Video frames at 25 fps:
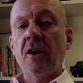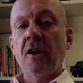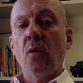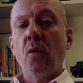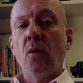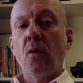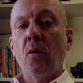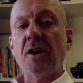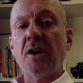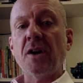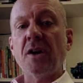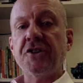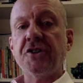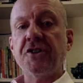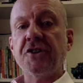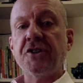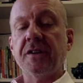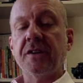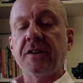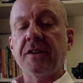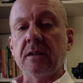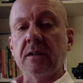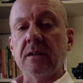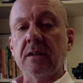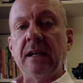what should the
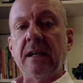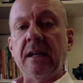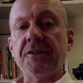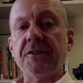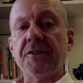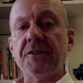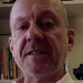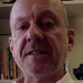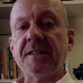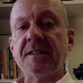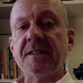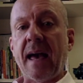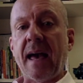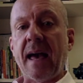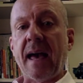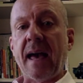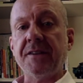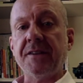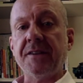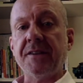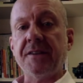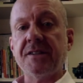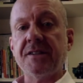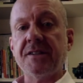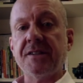legal
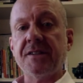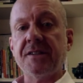status